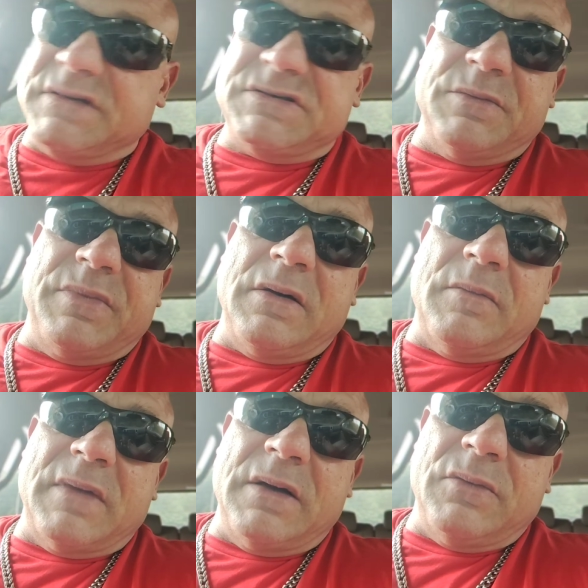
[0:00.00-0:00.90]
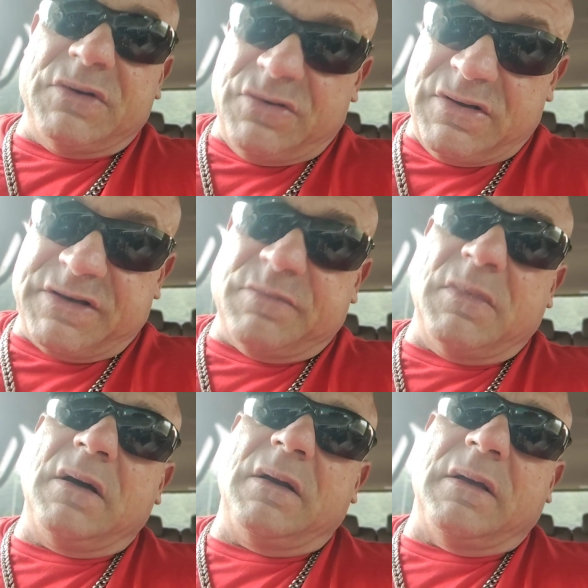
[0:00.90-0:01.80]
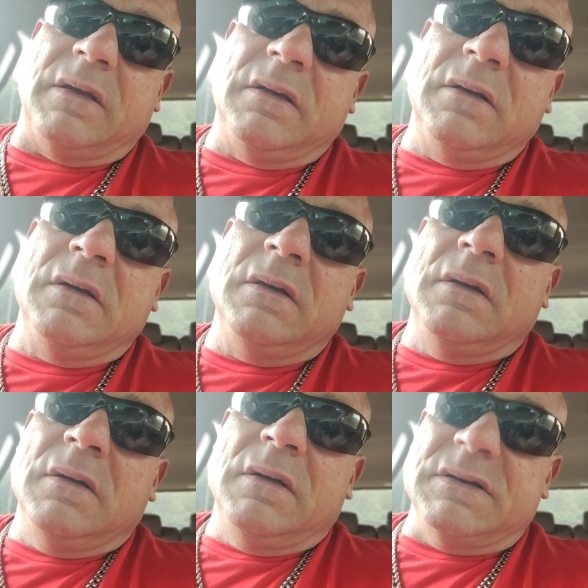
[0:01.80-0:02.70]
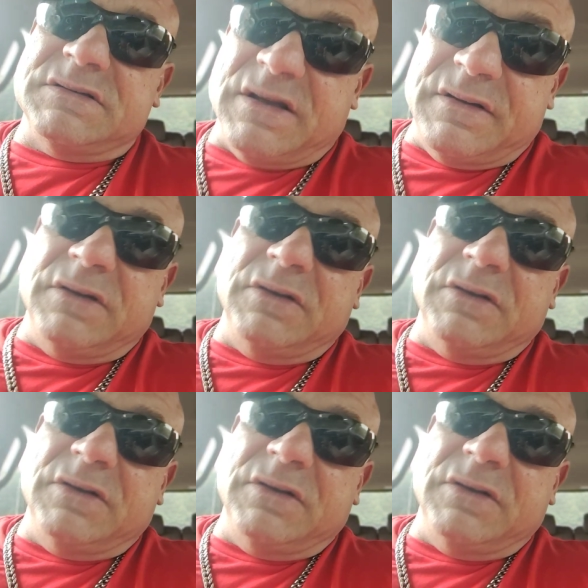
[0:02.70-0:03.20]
you a belt, man. When you get the money, he said, then you